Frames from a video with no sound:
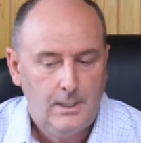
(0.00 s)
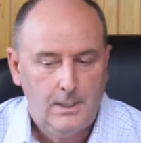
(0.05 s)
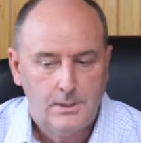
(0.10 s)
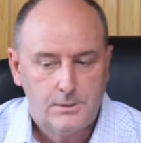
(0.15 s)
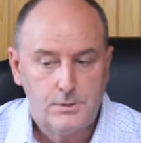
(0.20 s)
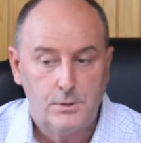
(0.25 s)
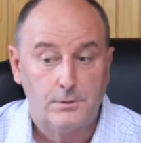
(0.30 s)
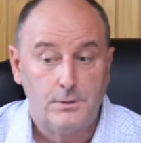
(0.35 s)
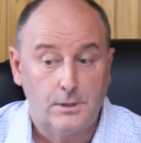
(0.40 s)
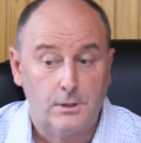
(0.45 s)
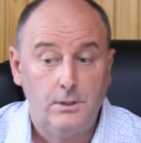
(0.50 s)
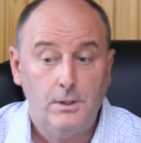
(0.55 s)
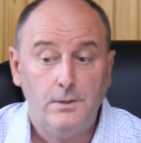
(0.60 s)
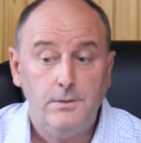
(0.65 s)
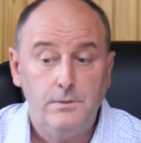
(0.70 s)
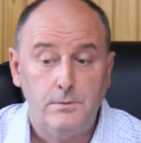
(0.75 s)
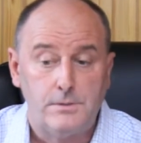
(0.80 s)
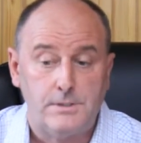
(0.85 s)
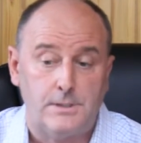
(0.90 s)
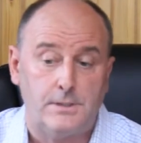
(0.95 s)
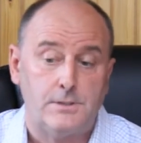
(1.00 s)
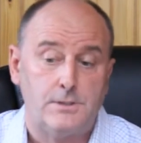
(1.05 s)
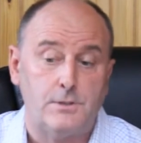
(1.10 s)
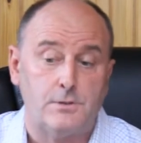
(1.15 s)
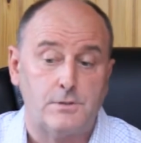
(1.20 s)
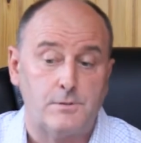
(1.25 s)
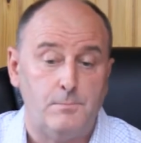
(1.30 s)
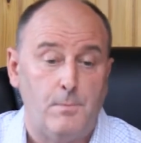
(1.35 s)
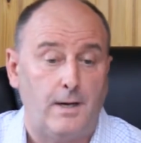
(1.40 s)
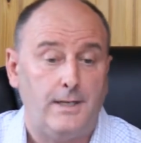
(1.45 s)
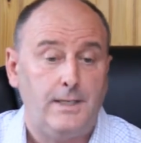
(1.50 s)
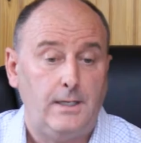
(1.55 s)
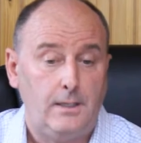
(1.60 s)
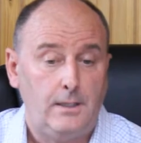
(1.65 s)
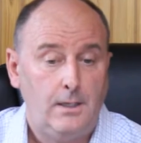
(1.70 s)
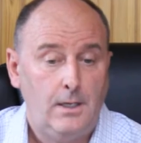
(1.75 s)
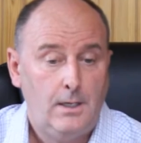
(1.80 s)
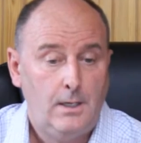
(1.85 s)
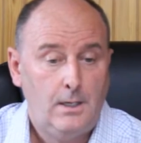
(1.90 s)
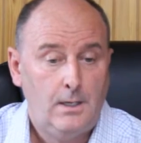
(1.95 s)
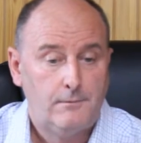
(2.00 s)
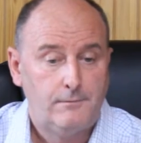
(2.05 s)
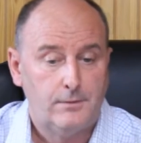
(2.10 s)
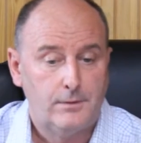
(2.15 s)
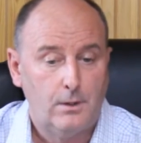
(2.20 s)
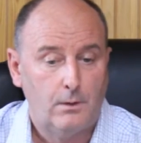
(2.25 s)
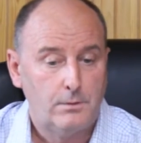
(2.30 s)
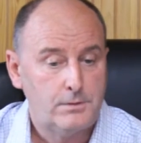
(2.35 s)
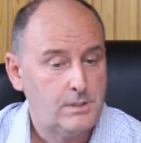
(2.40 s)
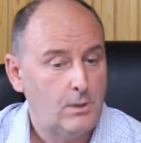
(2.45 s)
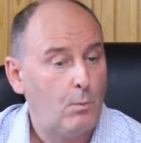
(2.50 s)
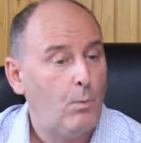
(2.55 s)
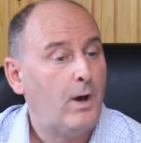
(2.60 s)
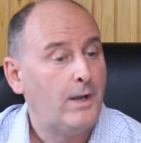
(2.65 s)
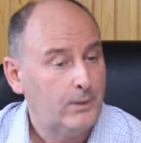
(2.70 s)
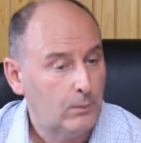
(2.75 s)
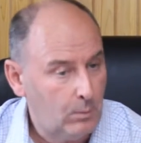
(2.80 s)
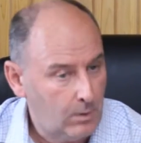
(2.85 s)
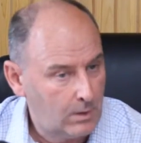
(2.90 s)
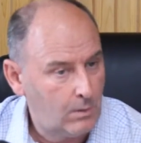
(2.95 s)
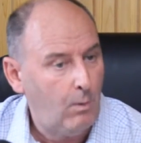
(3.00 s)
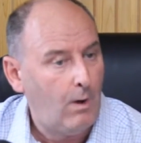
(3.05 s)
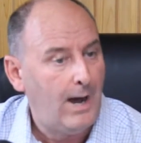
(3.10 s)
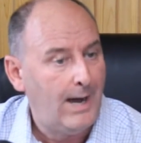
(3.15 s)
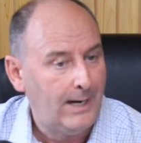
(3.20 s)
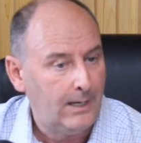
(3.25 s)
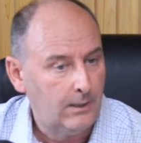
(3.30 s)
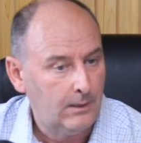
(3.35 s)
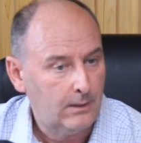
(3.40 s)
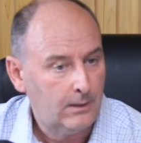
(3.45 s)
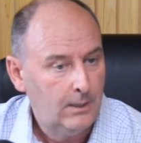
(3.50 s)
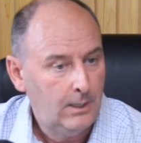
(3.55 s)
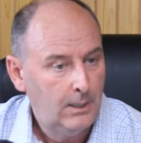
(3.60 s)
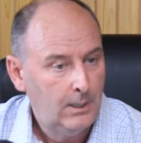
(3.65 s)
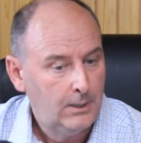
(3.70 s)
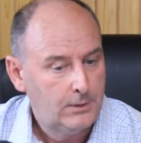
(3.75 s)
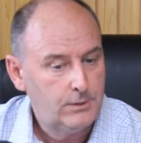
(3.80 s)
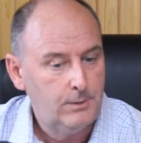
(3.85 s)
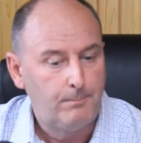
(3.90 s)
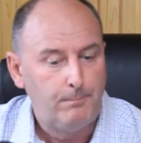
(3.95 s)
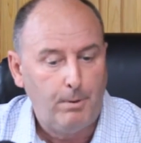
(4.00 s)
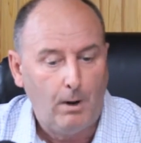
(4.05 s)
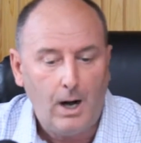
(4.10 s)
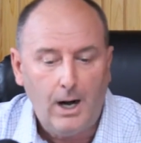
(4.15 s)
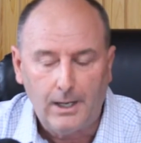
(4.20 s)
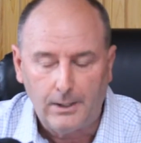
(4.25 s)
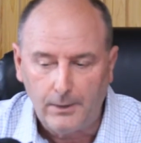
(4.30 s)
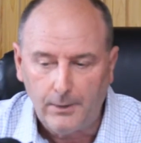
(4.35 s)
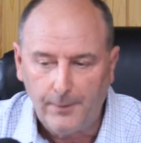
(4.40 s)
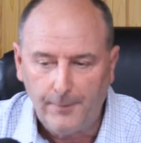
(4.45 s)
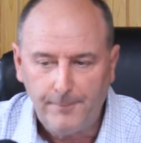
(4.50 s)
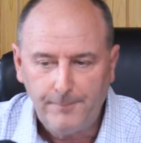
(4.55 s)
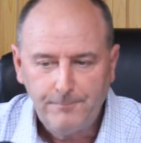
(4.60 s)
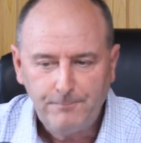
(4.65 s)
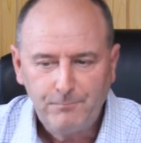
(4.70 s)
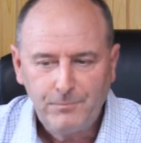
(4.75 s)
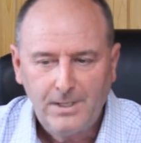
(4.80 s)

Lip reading: So the good news is there's money for those that want to acquire to borrow.